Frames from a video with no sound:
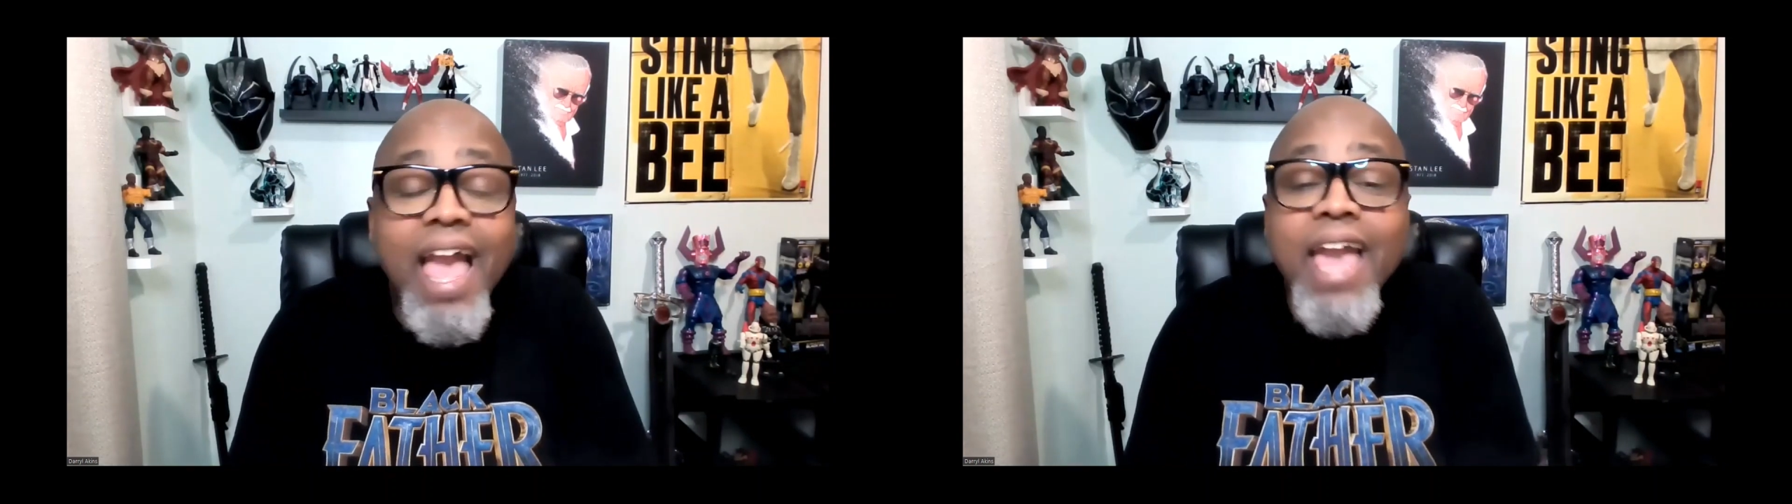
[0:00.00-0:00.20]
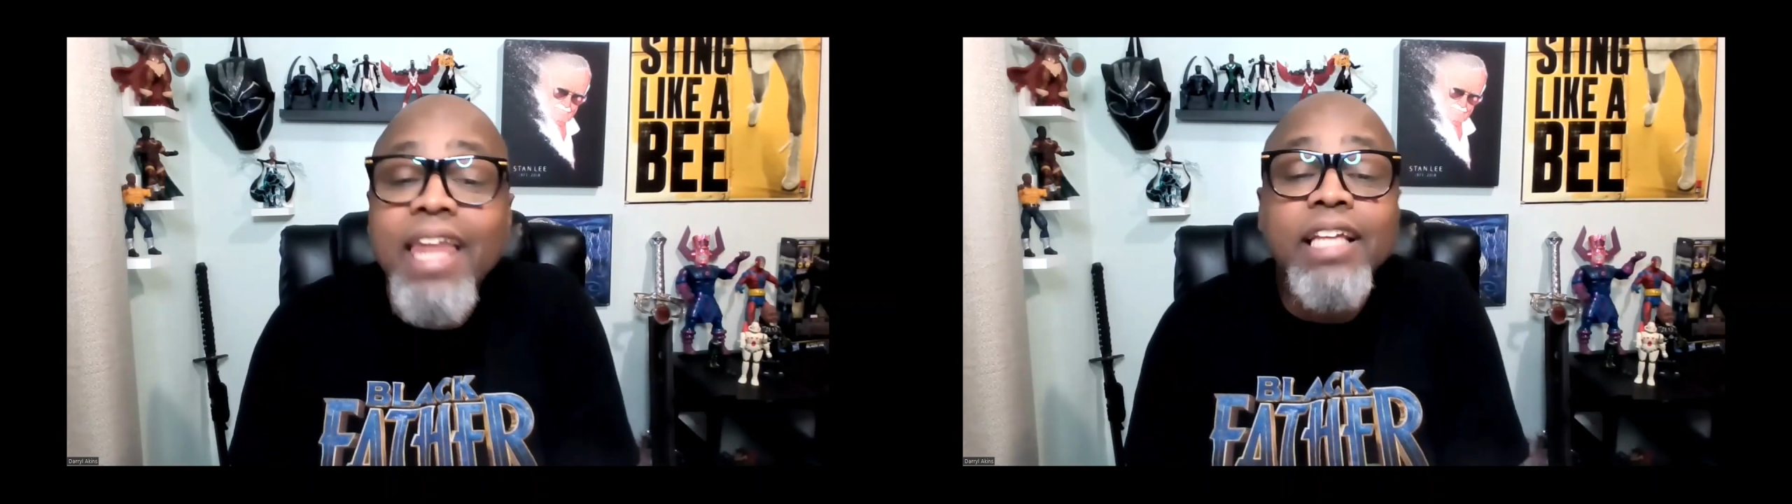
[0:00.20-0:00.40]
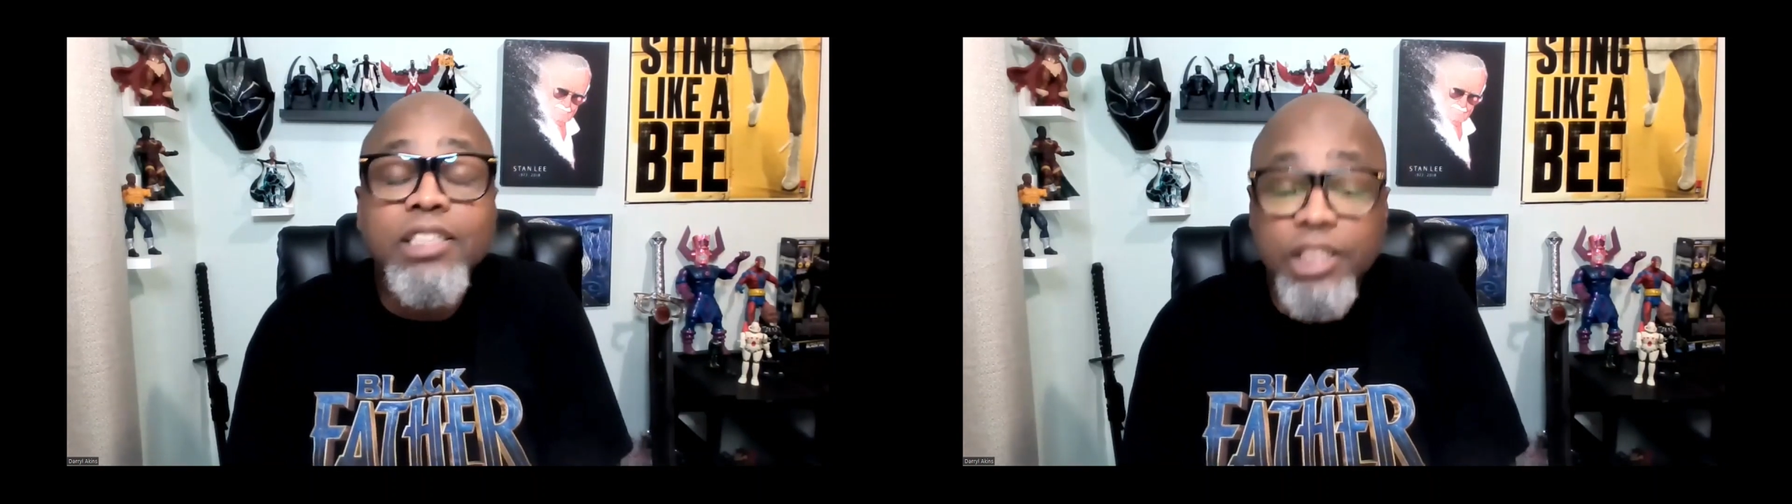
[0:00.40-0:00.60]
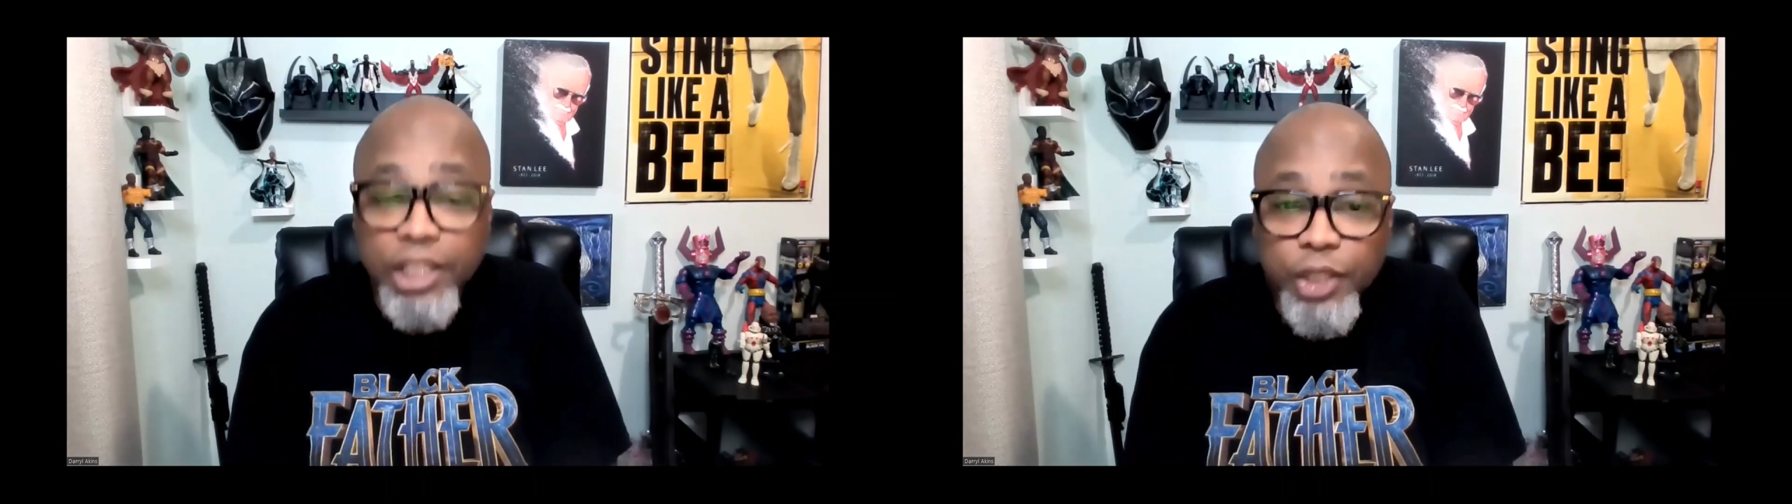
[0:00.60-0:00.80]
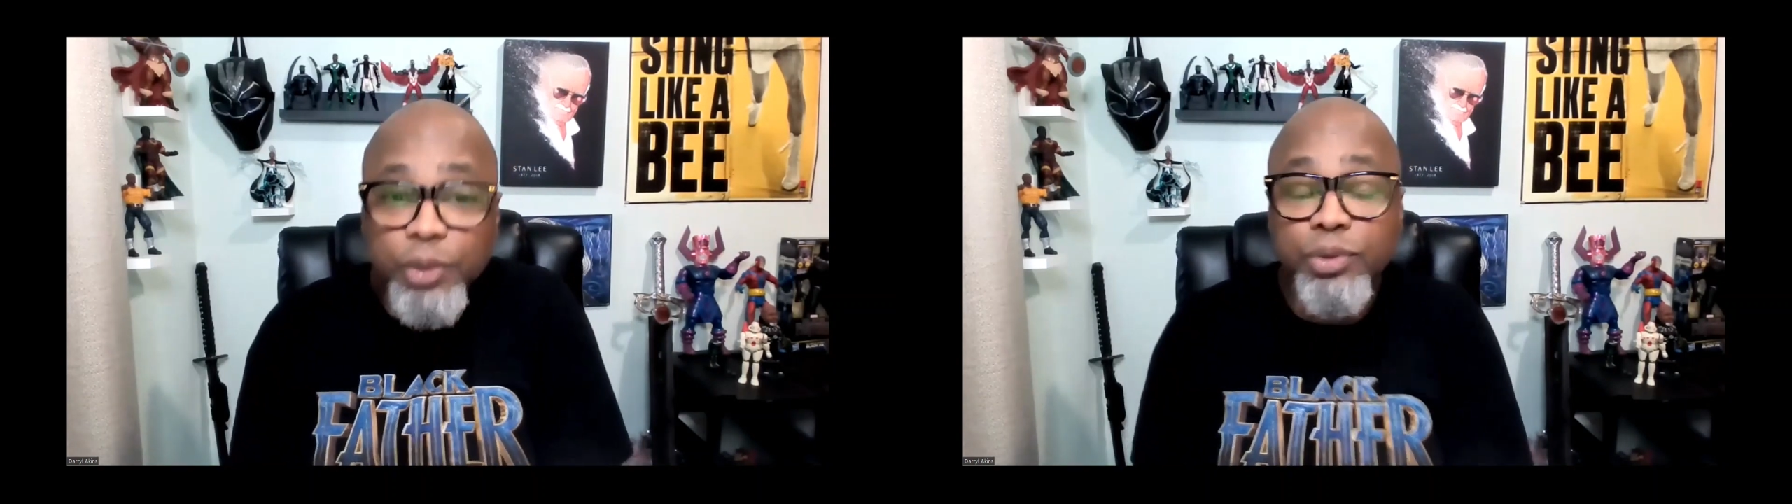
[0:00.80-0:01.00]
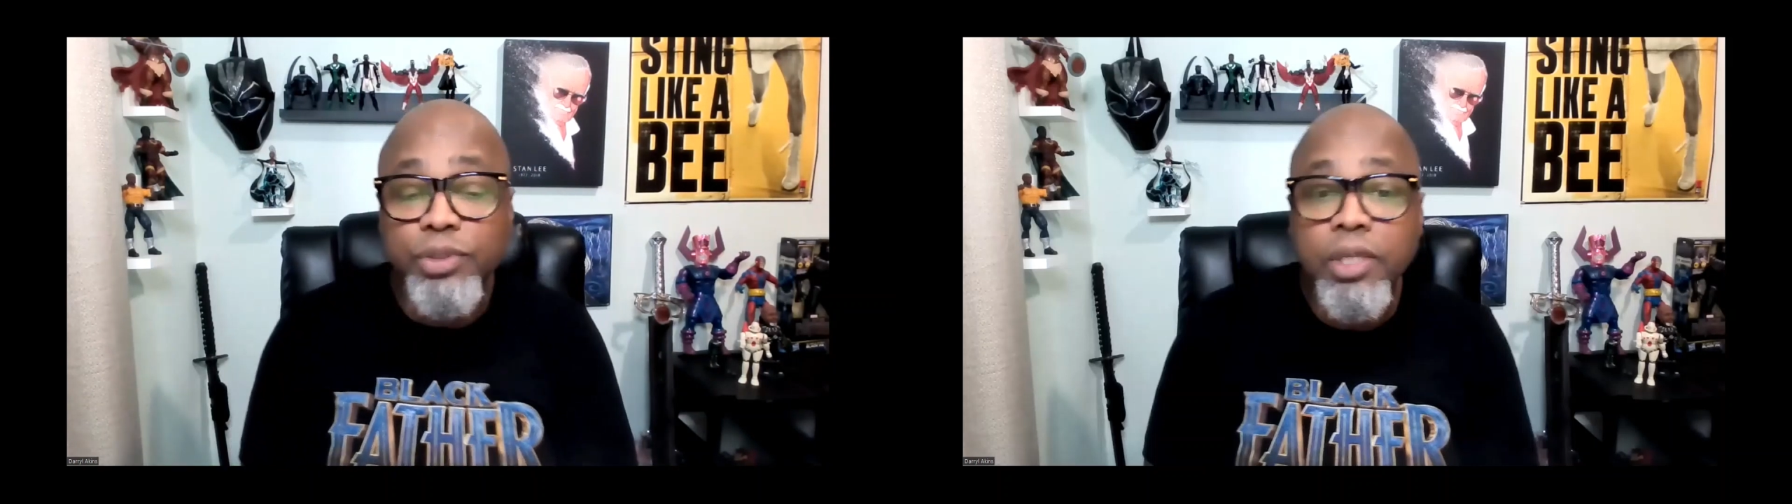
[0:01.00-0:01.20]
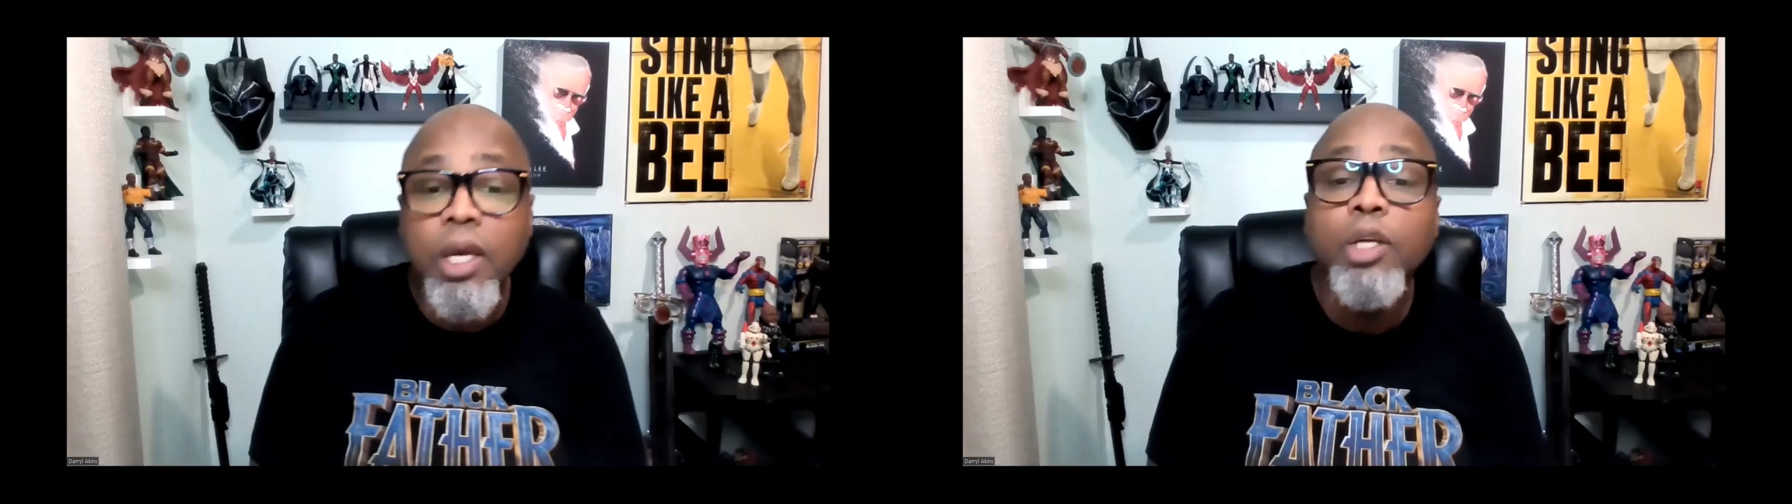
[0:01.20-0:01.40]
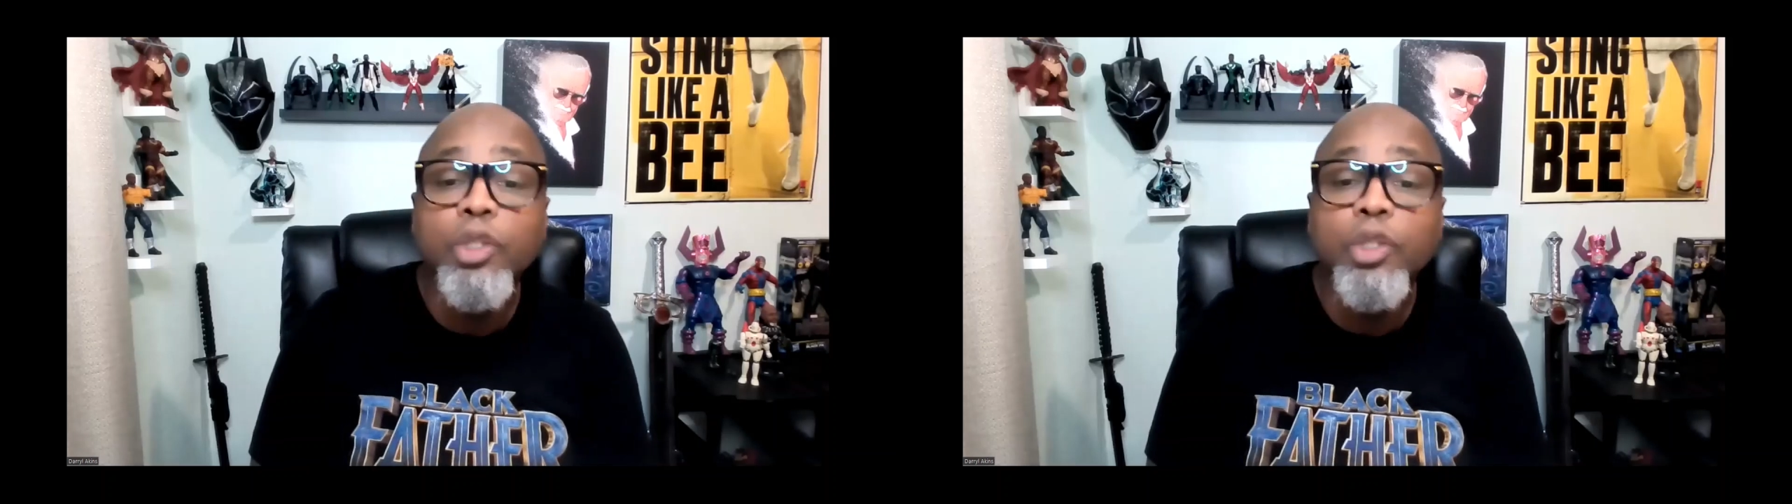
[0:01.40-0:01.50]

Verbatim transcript: an excuse